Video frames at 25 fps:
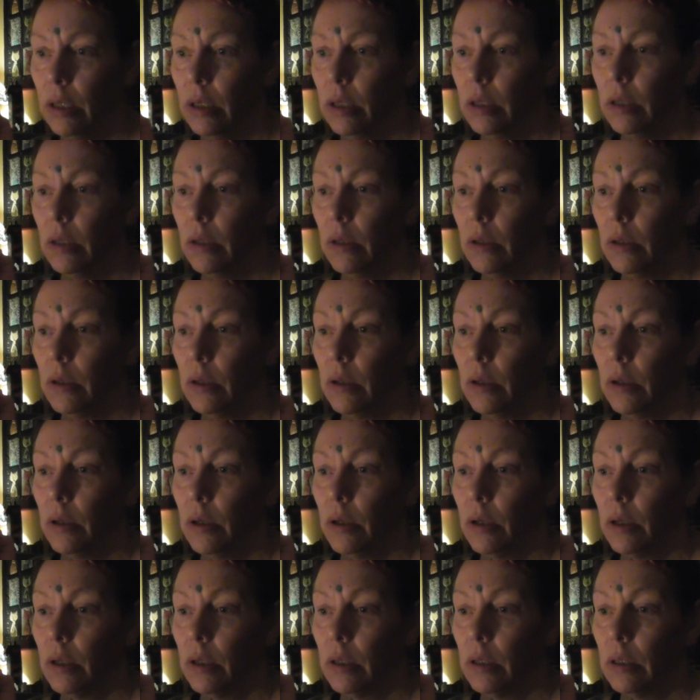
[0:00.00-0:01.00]

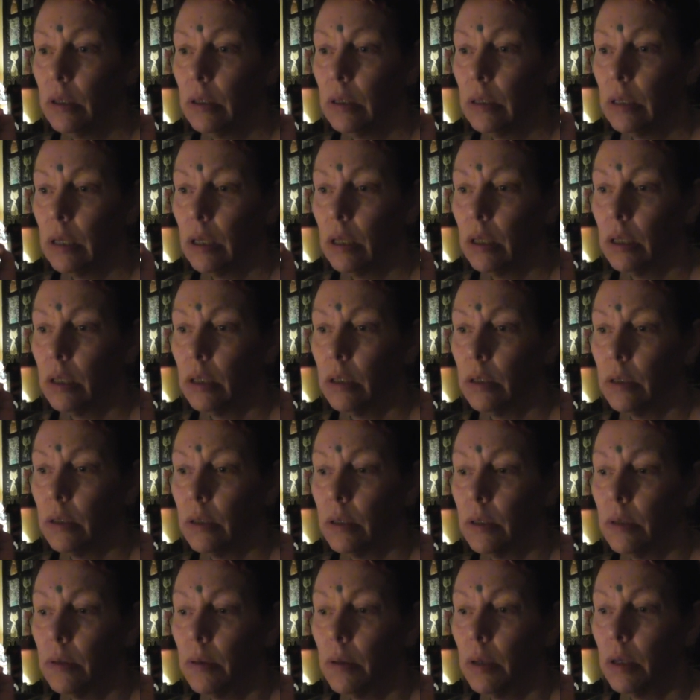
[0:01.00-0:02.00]
Nothing is said.